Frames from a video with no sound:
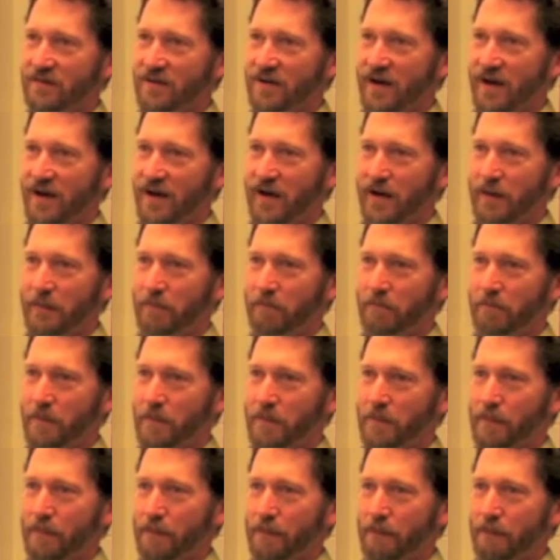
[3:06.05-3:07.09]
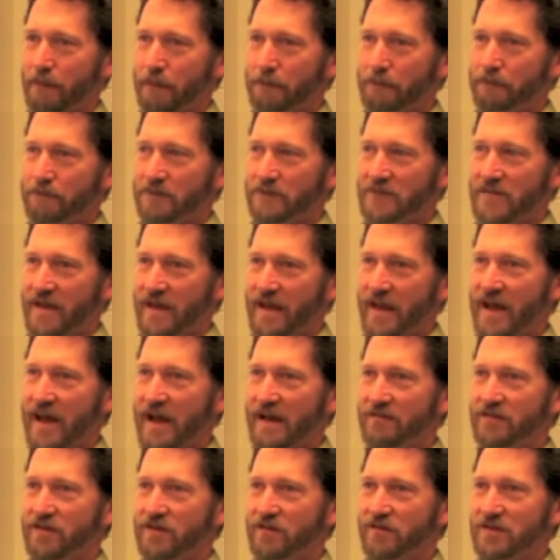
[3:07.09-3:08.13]

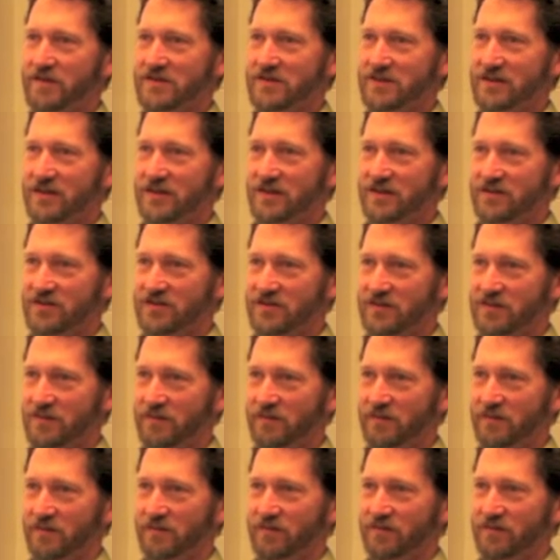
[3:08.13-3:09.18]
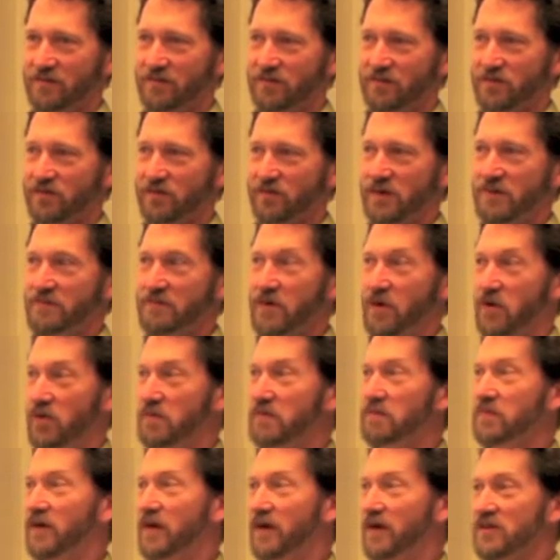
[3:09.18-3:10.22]
having visited some
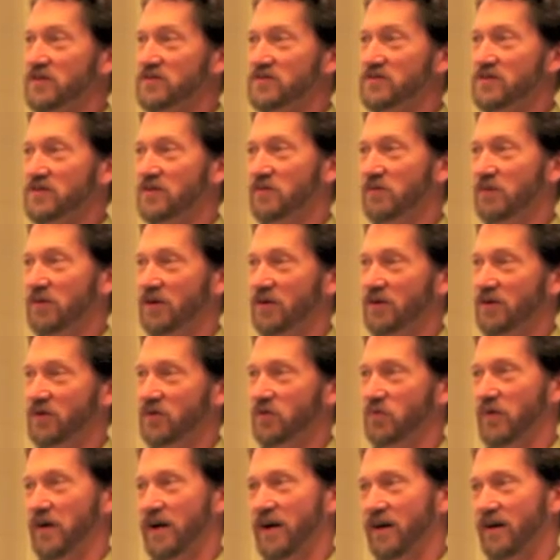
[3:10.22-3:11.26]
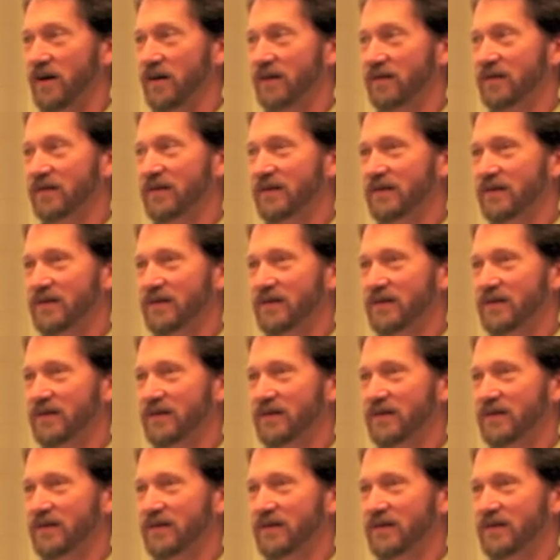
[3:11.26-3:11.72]
remote parts of the world where,